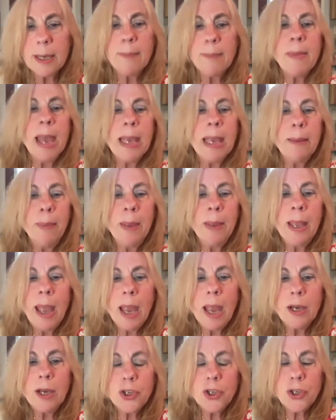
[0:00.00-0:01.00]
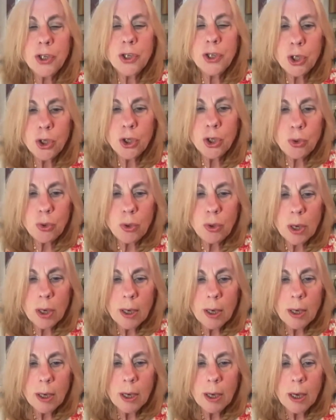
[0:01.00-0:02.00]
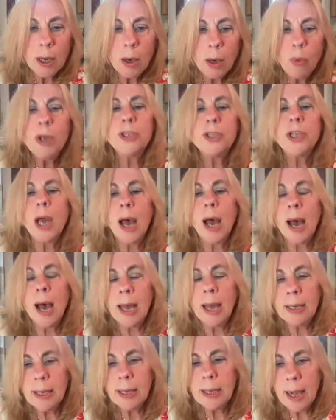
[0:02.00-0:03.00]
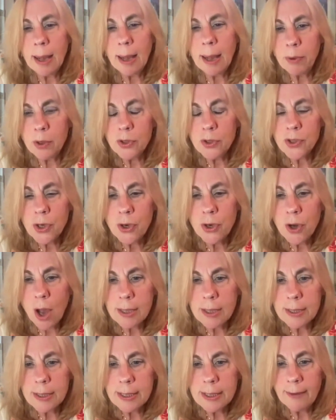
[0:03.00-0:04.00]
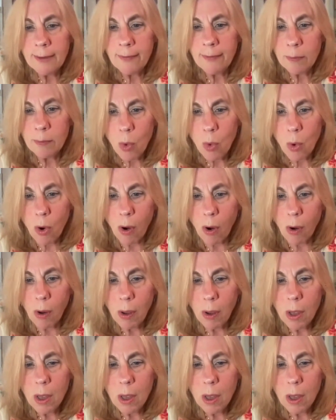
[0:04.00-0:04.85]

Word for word: to make BH2, which uncouples the NOS even more.